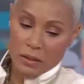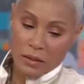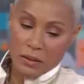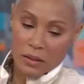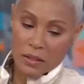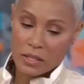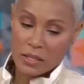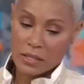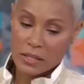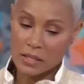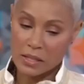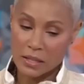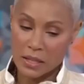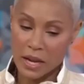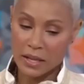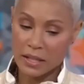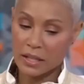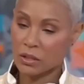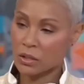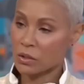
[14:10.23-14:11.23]
Listen, I
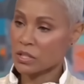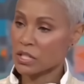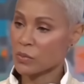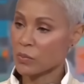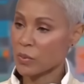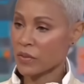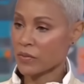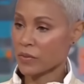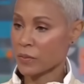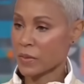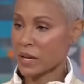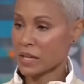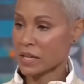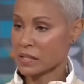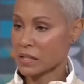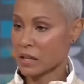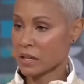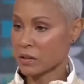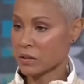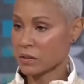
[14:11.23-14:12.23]
can only speak for
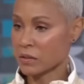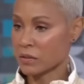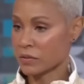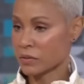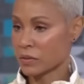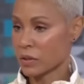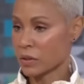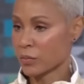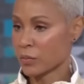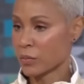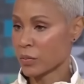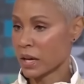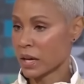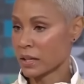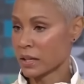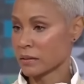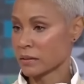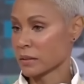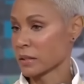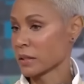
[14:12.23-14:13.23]
myself. Yeah.
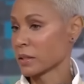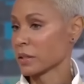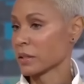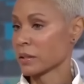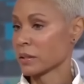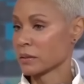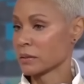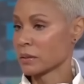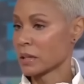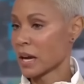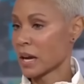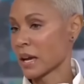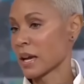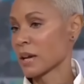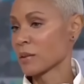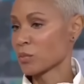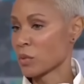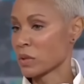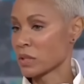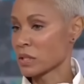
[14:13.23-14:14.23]
But you know, I had
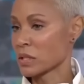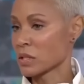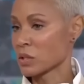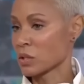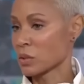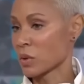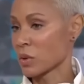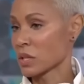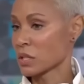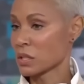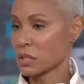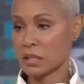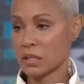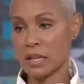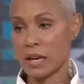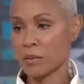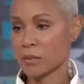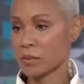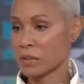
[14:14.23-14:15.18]
one situation, and that was